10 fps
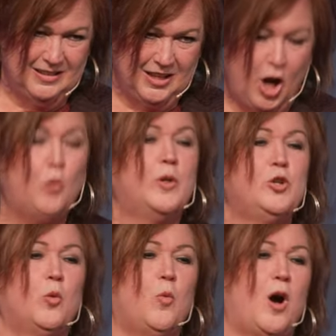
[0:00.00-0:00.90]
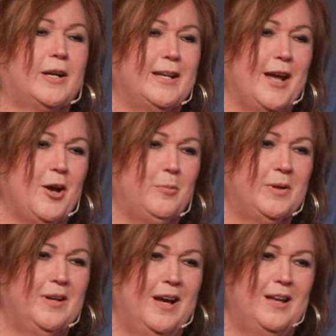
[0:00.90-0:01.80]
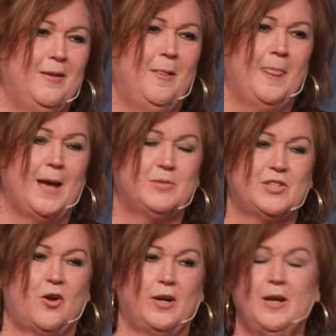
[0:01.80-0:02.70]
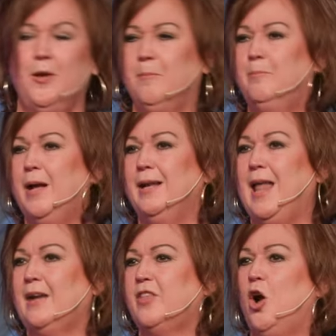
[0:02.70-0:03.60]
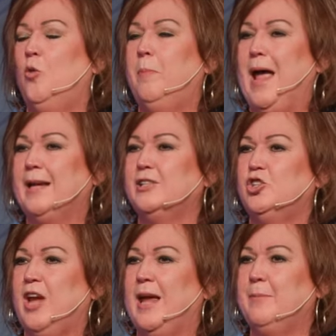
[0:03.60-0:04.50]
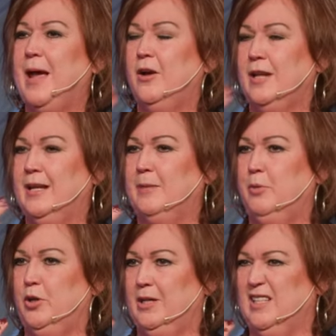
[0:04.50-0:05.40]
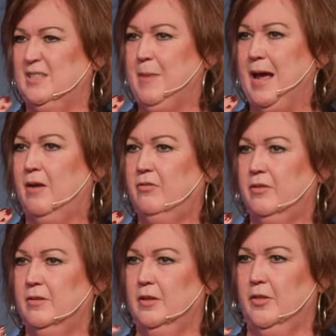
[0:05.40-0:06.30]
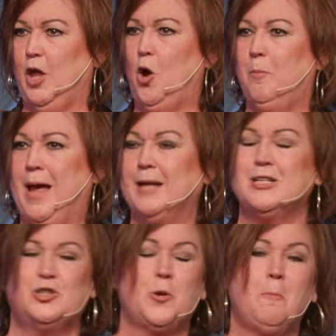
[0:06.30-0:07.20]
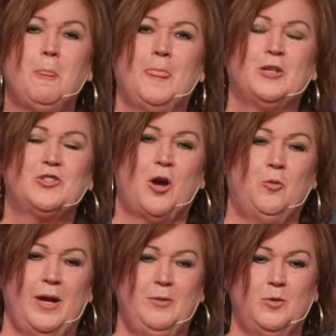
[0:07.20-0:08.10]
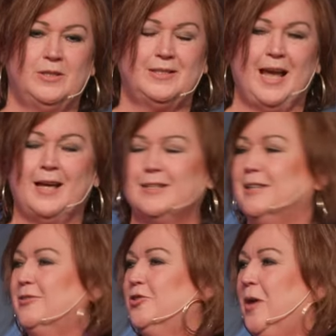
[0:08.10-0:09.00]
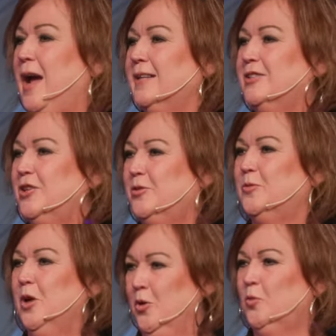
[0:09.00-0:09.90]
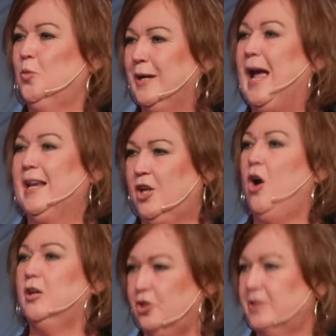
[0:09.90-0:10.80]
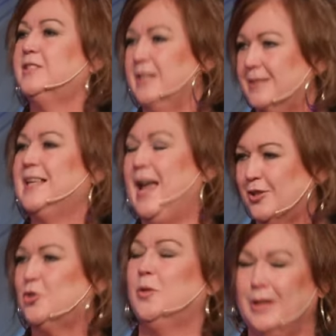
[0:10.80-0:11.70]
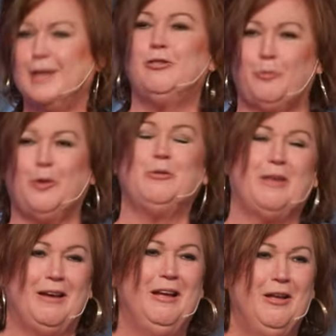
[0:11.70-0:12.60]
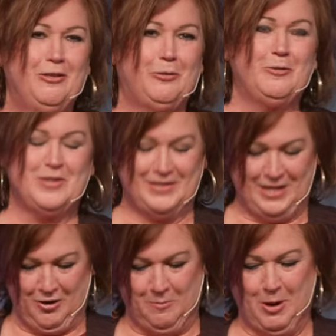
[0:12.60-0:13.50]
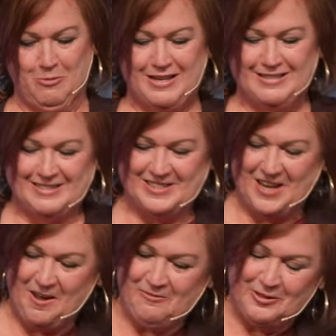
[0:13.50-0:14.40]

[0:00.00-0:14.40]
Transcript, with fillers: Oh, when you were walking up. I'm sorry. But like the whole package came out and he put it in his mouth, the whole package. So he was kind of trying to regain consciousness actually through the, through the ceremony and stuff.